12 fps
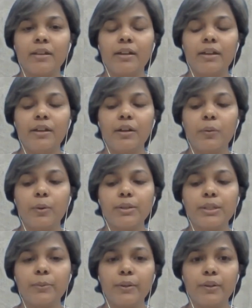Hear
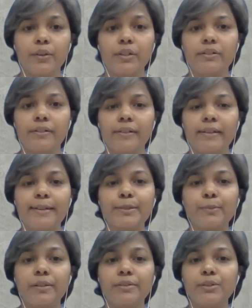whatever you're hearing,
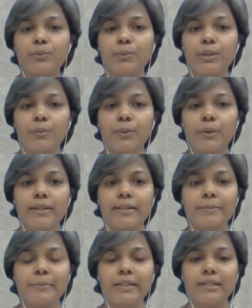experience whatever you're
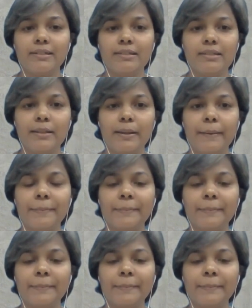experiencing.